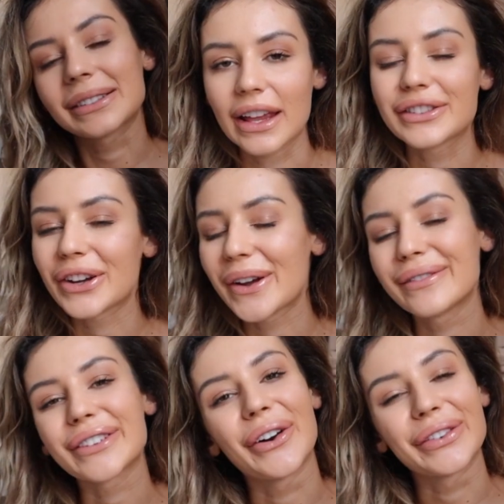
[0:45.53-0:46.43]
In
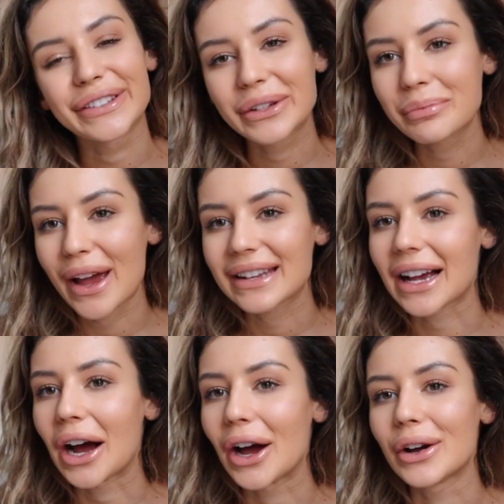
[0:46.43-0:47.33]
terms of sunbeds,
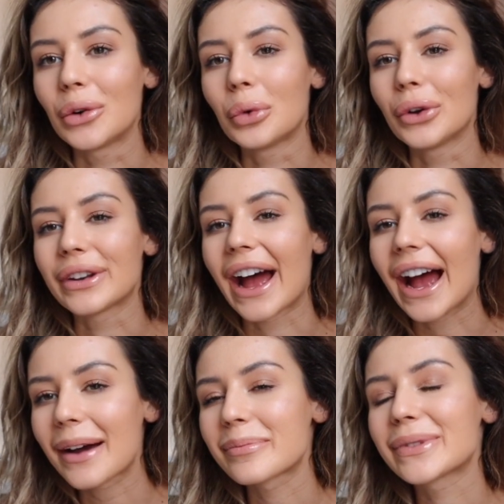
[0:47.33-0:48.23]
I would
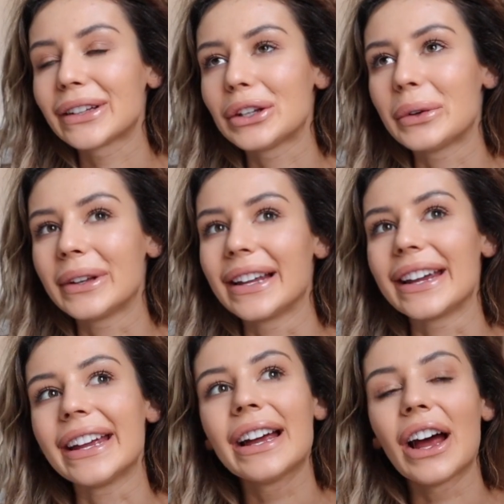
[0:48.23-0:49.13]

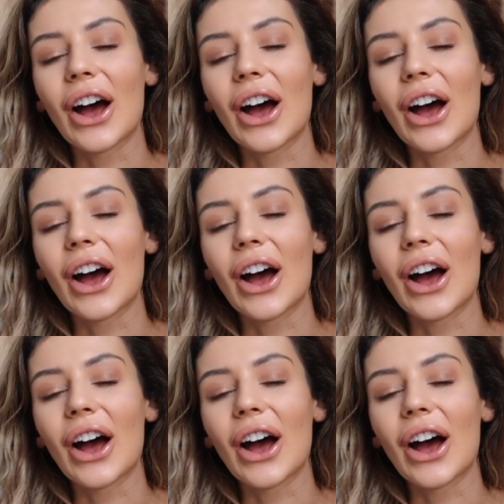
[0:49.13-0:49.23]
absolutely